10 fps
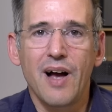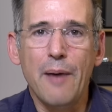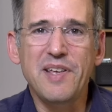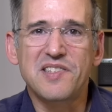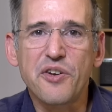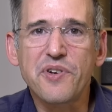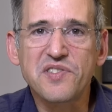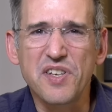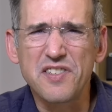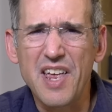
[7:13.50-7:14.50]
I mean,
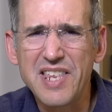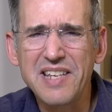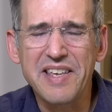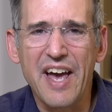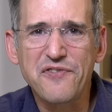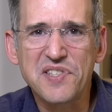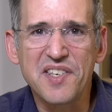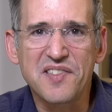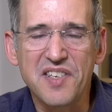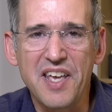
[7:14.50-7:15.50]
seriously, do they think the
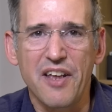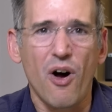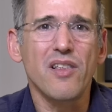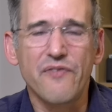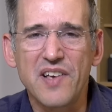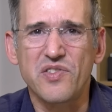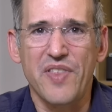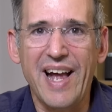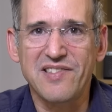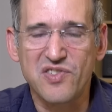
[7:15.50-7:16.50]
FCC and all of us are
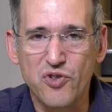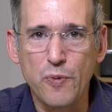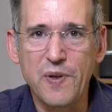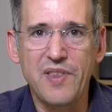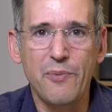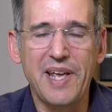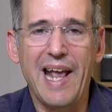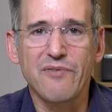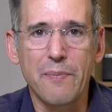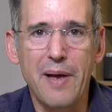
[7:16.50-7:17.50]
that stupid that we
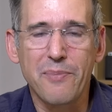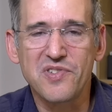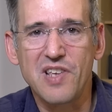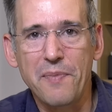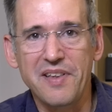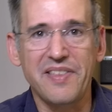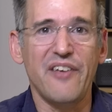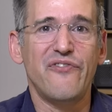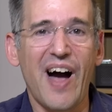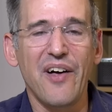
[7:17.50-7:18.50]
can't remember something that
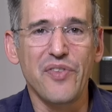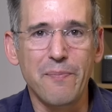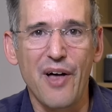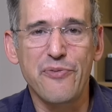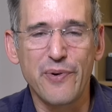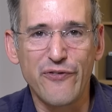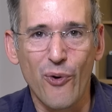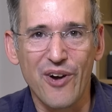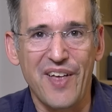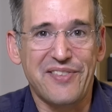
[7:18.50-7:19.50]
they filed the month
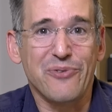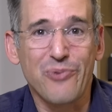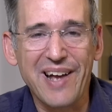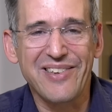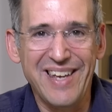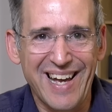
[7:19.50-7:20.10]
before that directly